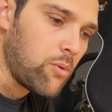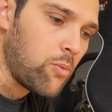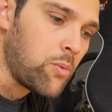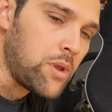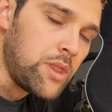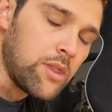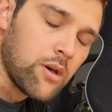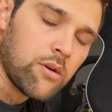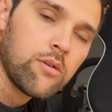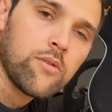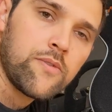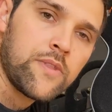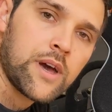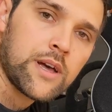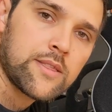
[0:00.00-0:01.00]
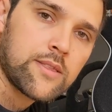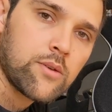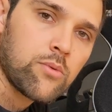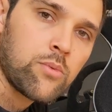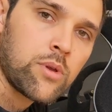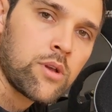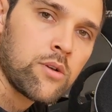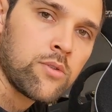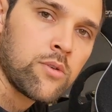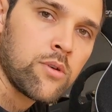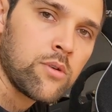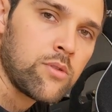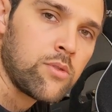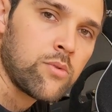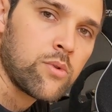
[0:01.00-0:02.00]
we know that
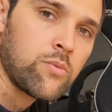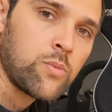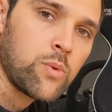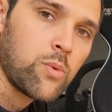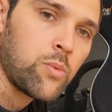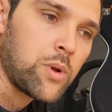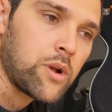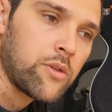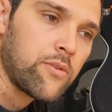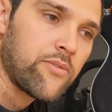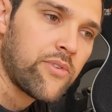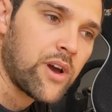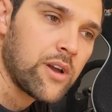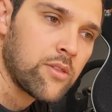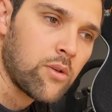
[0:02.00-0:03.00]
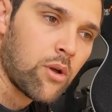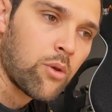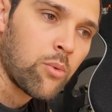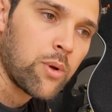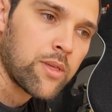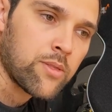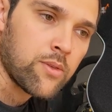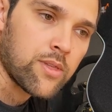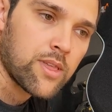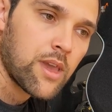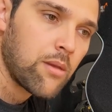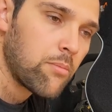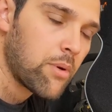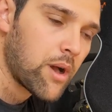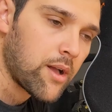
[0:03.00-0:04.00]
we're gonna find always the
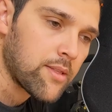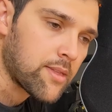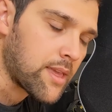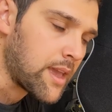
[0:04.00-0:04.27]
same parts,